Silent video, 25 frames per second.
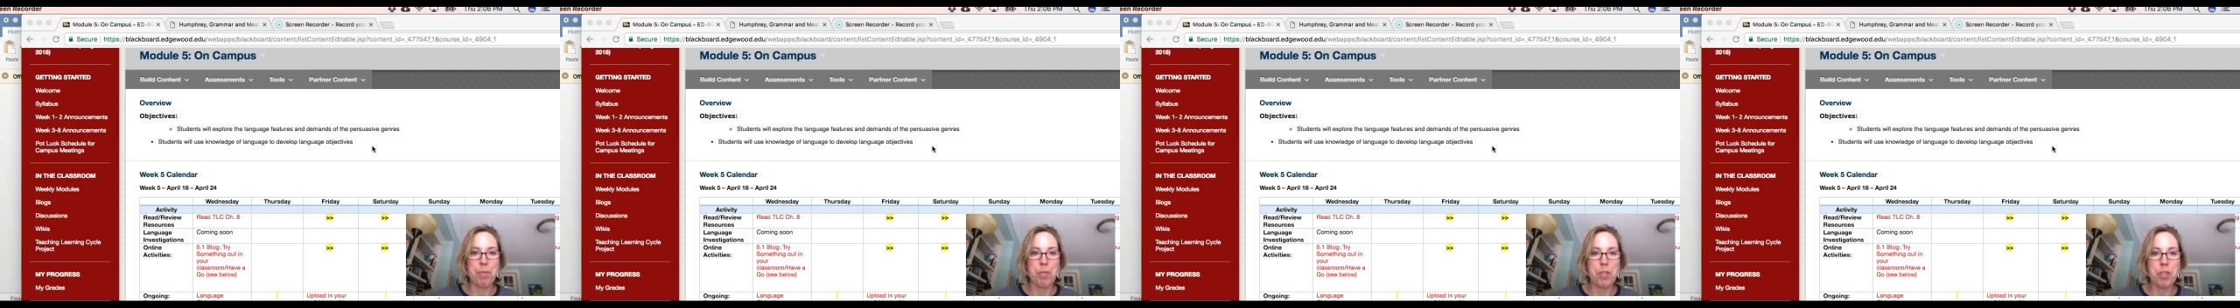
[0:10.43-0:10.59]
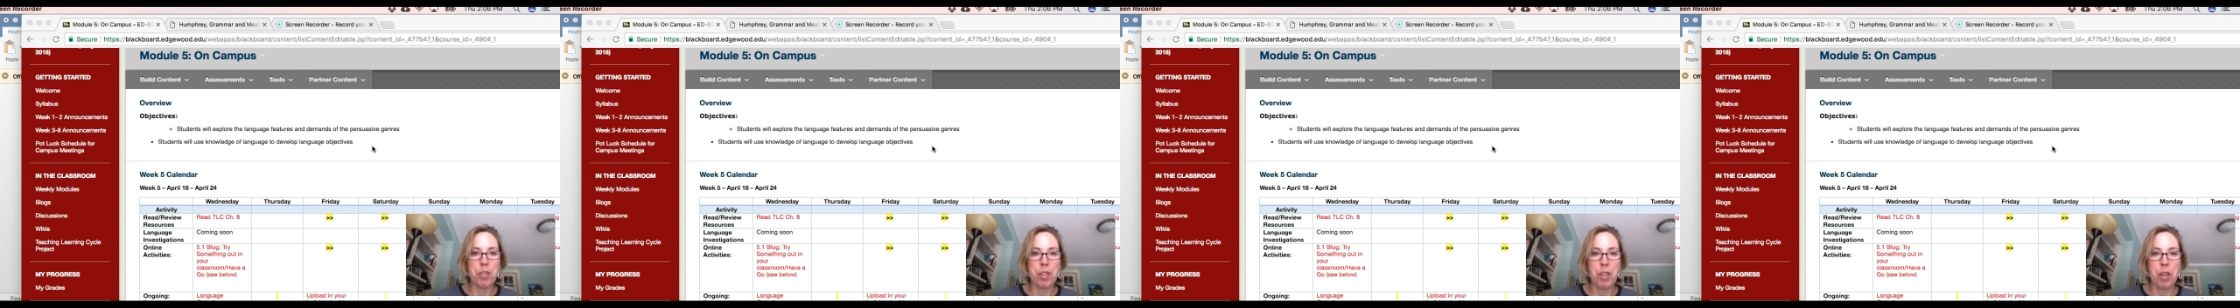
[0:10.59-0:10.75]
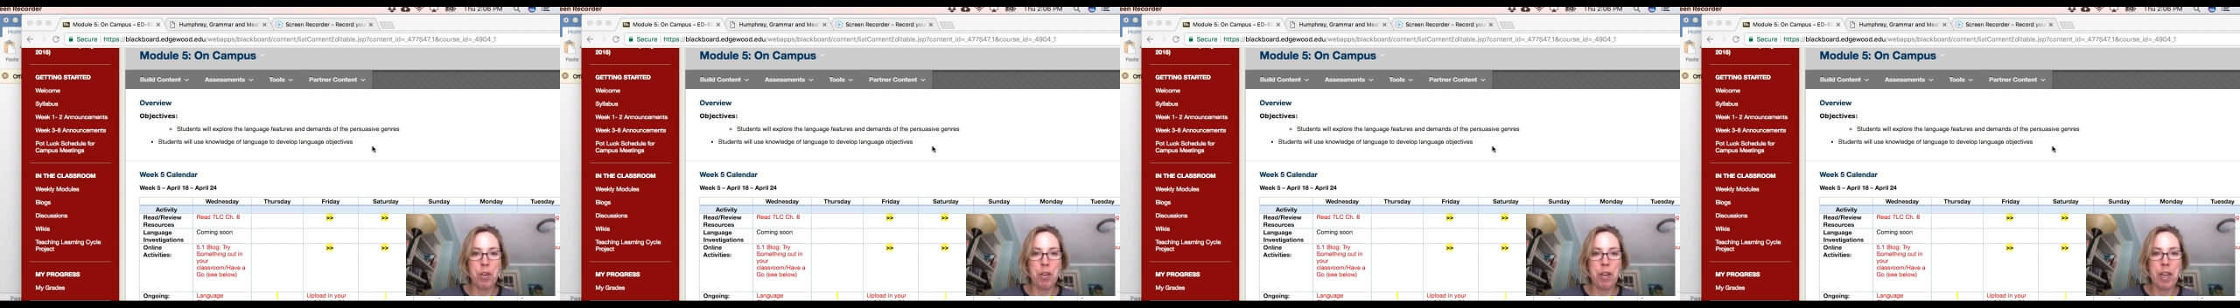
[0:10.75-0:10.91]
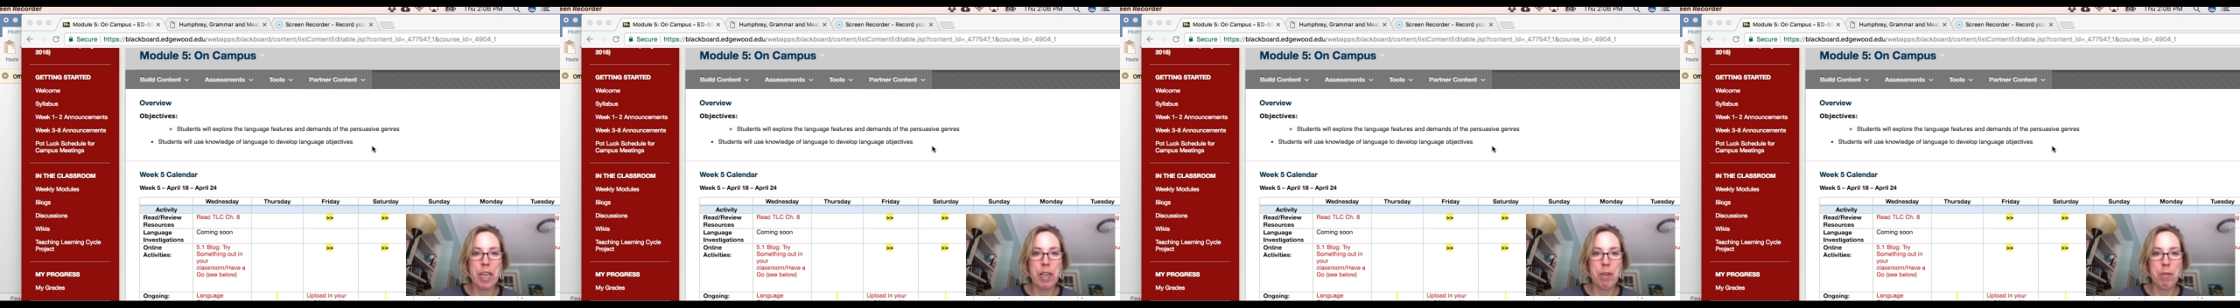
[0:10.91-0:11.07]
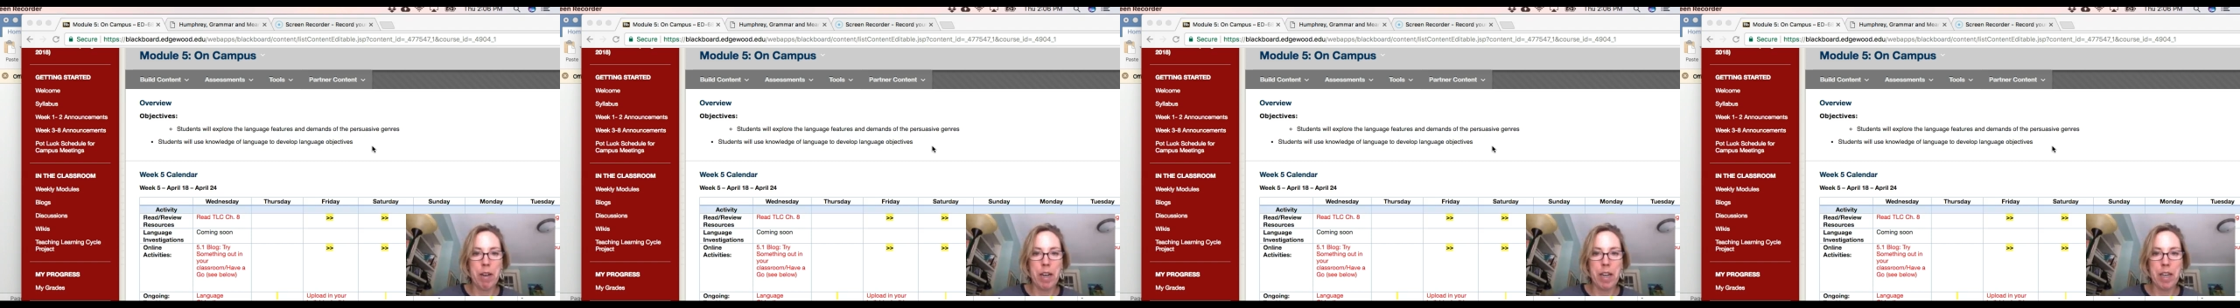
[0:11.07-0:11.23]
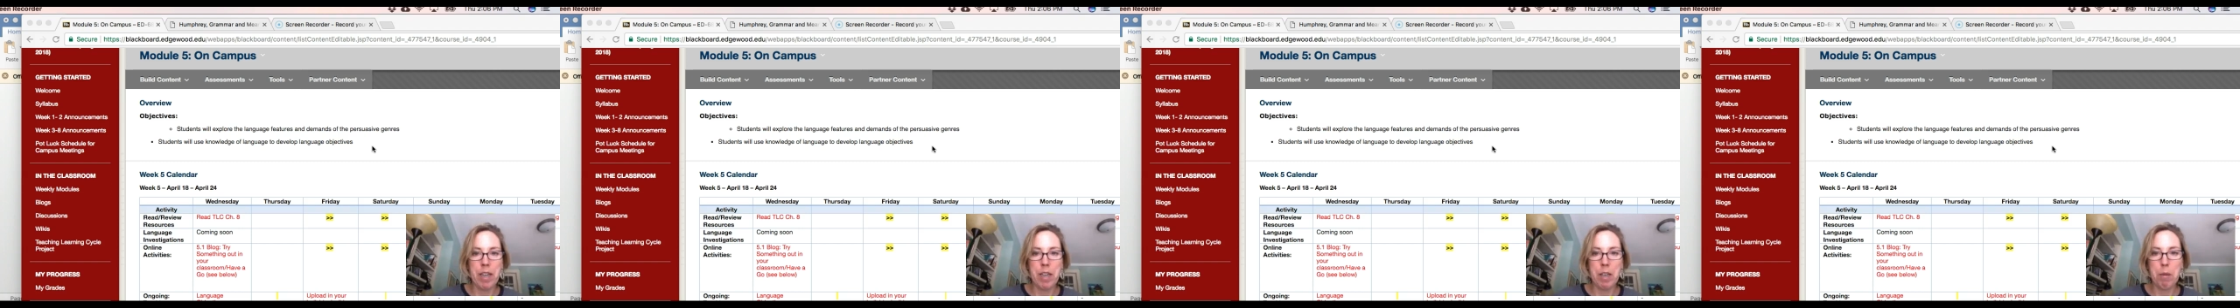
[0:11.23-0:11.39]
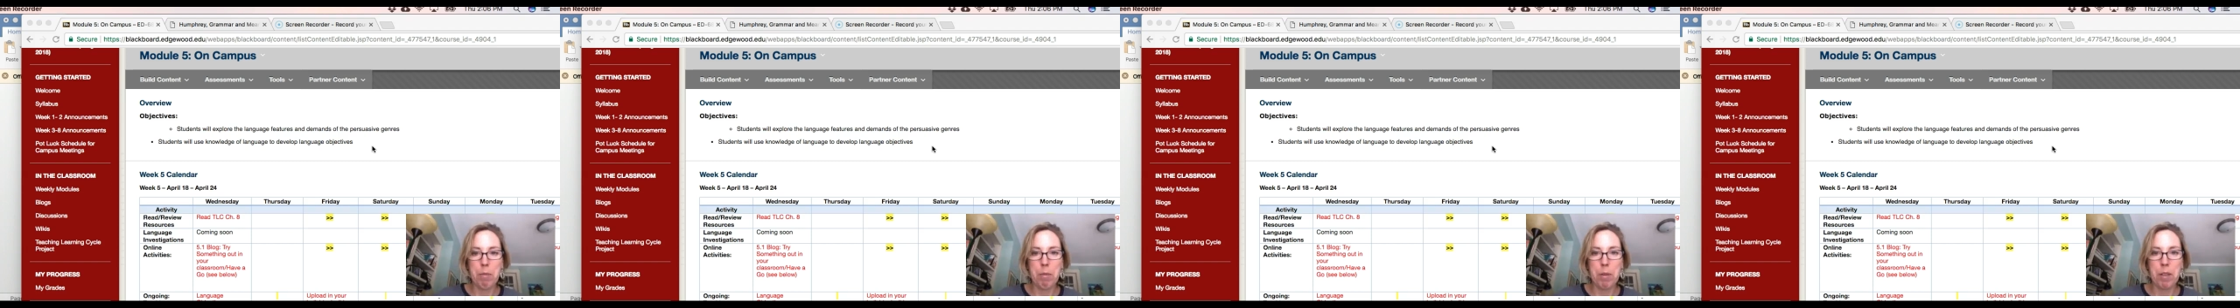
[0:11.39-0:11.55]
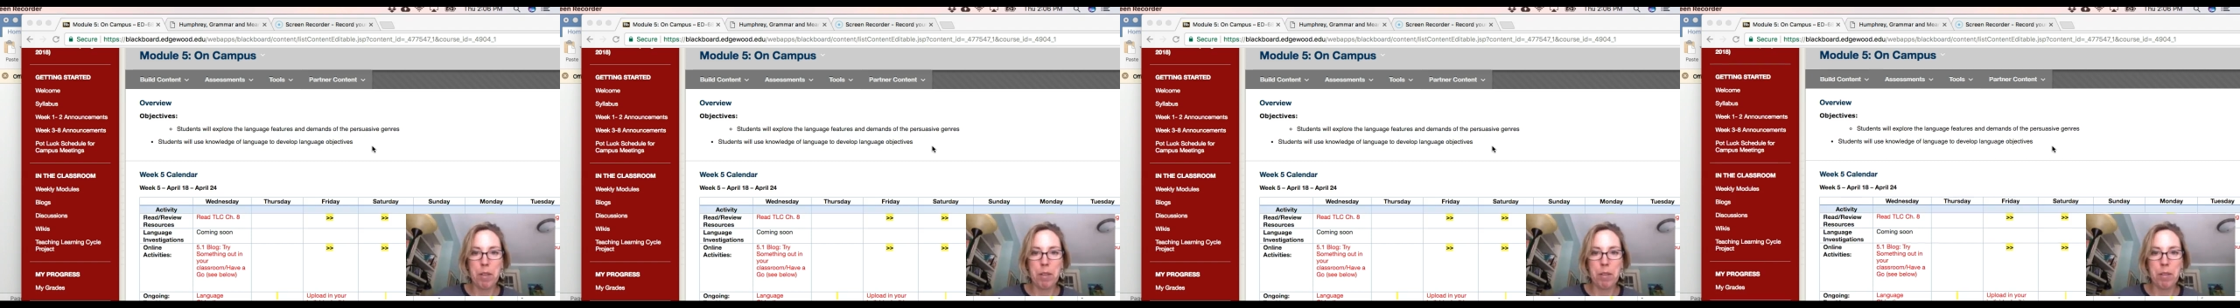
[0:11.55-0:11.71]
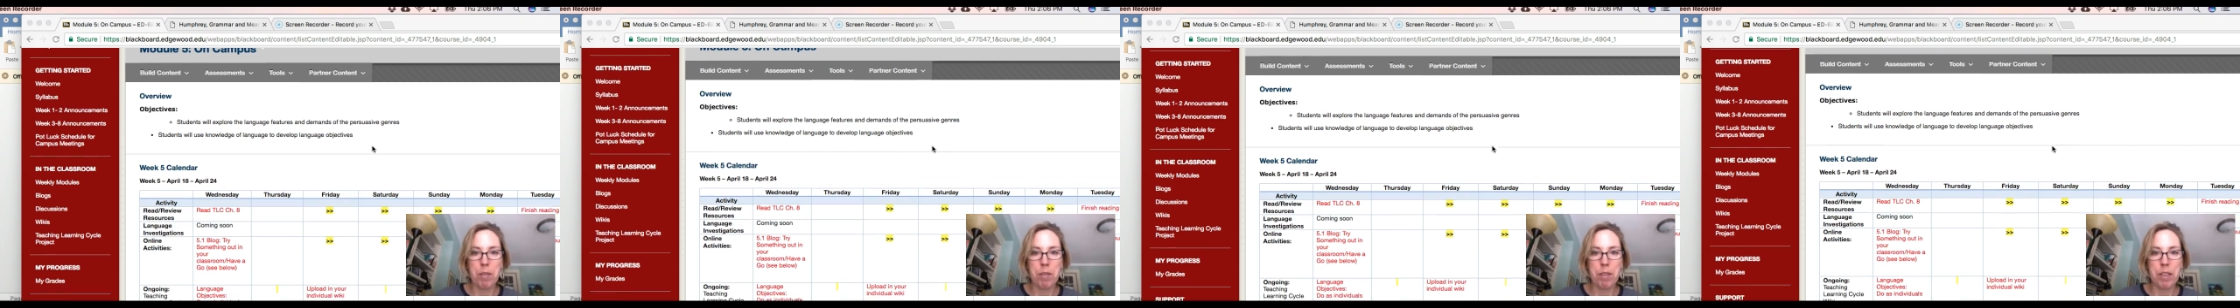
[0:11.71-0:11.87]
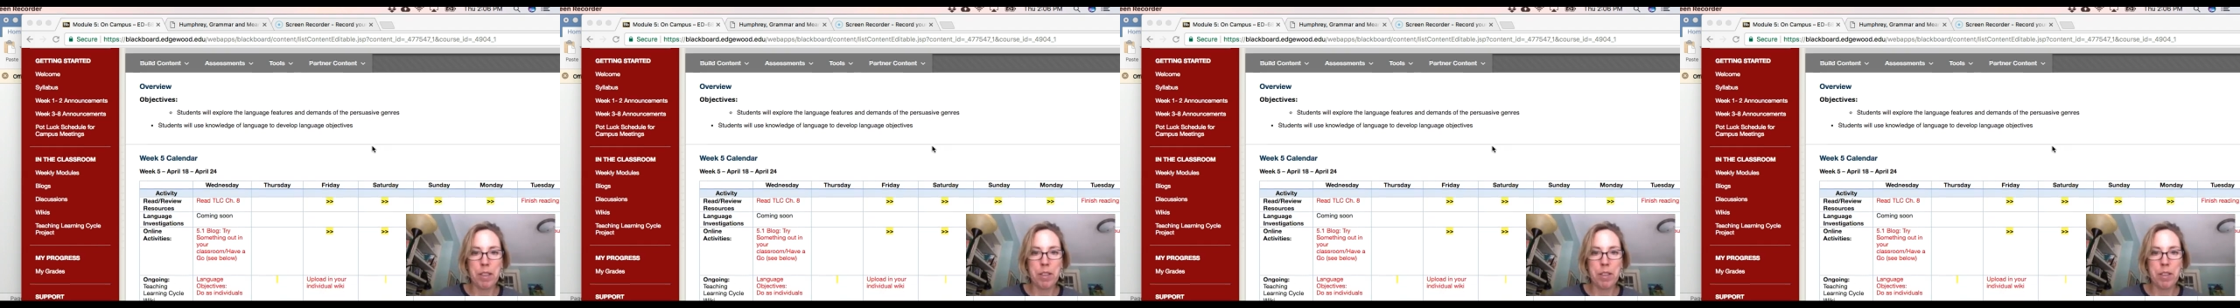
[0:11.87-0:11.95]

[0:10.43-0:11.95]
So anyway, I hope you